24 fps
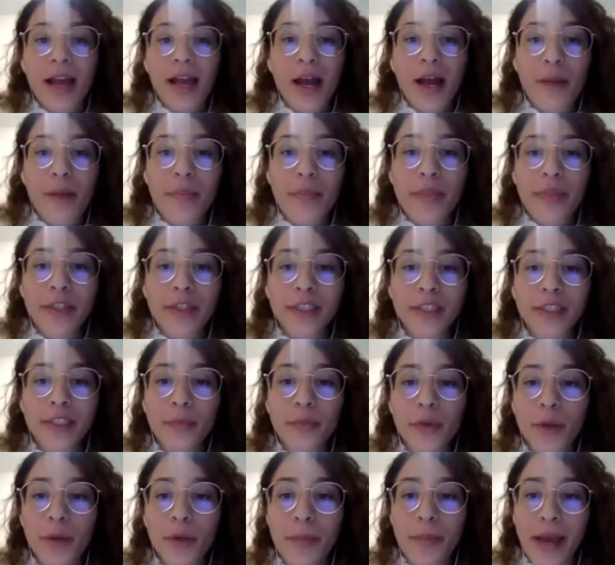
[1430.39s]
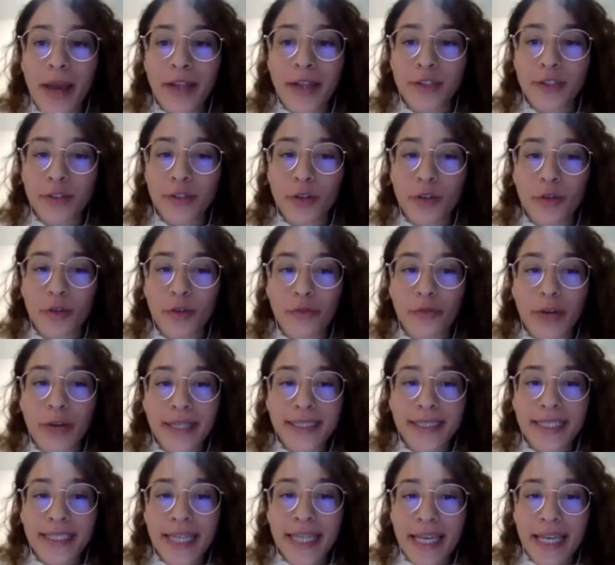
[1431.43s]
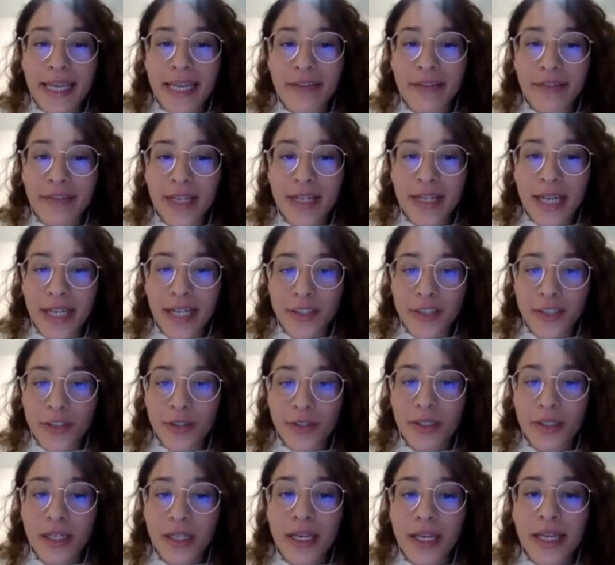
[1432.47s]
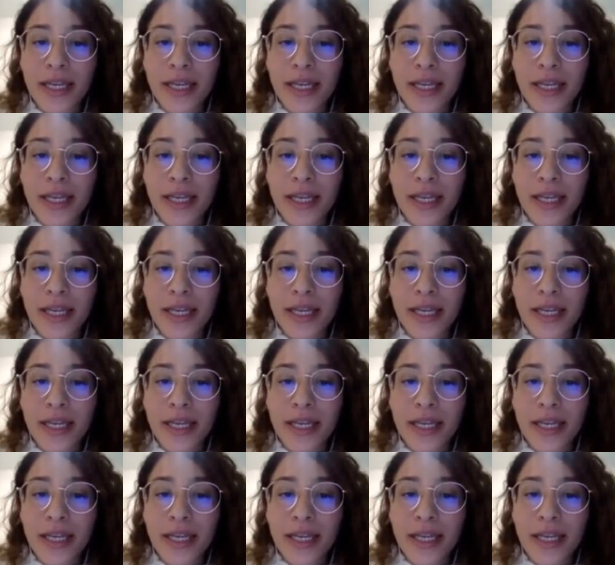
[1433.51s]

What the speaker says: the temporal pattern of writing a given letter,